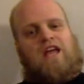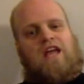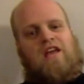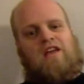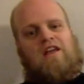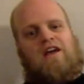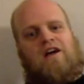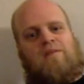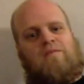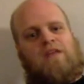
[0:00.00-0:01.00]
And
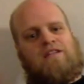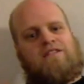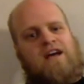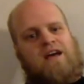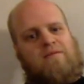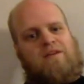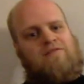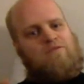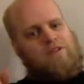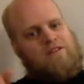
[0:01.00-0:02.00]
next time, if
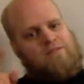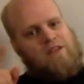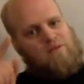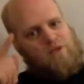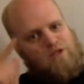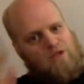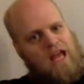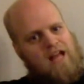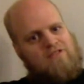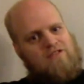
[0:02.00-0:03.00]
we do
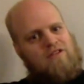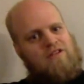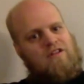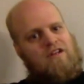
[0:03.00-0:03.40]
cancel,